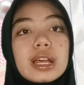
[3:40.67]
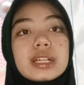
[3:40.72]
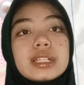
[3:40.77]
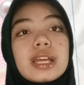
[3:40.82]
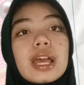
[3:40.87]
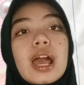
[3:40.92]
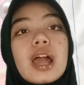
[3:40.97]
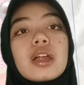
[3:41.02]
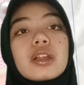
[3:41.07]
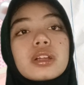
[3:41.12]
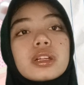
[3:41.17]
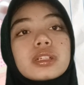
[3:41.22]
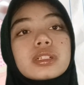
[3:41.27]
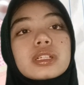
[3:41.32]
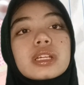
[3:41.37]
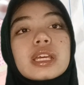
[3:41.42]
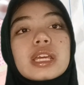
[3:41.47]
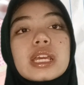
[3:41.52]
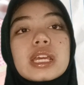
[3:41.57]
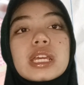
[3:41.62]
The error
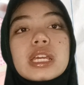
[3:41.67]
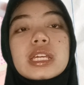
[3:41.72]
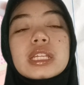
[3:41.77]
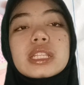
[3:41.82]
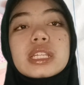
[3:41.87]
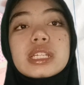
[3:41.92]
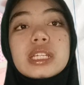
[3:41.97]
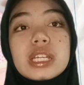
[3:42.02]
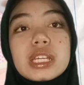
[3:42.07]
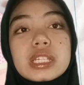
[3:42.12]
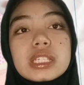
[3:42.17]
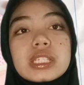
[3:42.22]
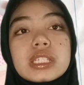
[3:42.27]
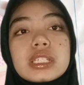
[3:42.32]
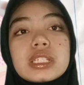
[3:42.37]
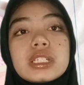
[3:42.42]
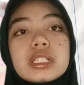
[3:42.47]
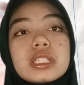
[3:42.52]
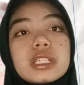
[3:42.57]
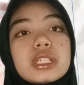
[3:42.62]
is
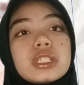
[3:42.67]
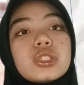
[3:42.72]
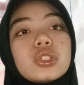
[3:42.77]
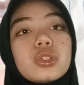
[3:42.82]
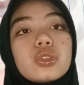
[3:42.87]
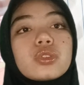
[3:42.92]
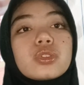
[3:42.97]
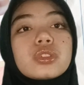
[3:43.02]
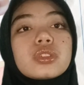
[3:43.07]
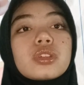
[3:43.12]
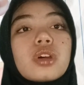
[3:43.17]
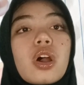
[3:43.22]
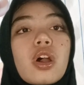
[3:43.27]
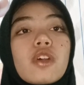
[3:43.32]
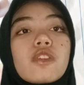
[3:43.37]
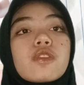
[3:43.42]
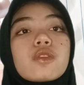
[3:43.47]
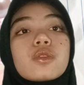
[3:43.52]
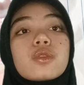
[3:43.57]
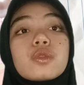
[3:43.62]
the use
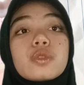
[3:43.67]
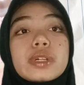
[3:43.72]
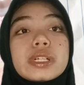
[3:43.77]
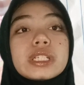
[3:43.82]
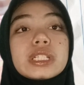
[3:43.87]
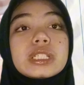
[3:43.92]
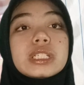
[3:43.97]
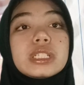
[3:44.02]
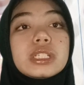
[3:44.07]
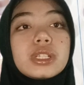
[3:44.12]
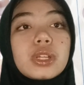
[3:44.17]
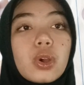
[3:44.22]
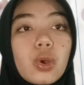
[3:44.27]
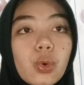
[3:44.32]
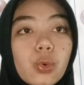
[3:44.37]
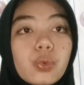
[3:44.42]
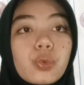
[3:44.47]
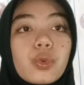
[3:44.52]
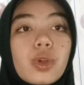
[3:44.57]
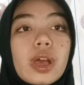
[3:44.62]
of would
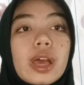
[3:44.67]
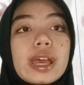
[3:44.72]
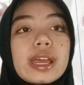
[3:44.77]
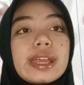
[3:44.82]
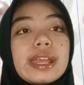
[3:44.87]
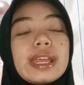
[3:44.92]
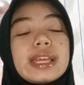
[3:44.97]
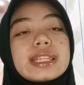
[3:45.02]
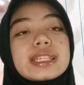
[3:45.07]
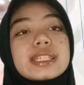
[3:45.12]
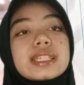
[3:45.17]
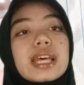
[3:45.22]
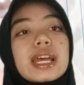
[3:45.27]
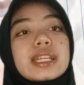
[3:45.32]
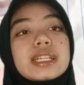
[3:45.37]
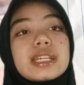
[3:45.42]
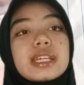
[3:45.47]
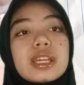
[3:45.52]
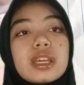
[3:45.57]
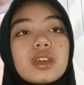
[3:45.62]
know inside
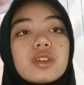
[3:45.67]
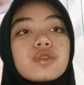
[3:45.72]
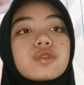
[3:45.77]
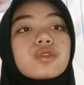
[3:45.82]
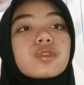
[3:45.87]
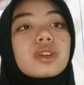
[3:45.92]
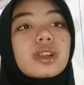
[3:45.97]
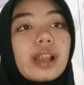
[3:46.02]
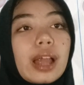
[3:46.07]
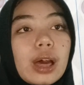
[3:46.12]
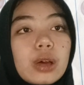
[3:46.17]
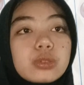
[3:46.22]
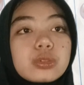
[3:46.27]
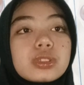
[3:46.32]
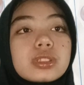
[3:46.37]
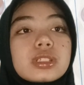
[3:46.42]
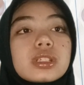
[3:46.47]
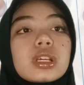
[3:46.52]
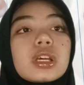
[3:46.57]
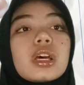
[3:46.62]
the if
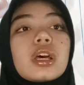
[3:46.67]
clause.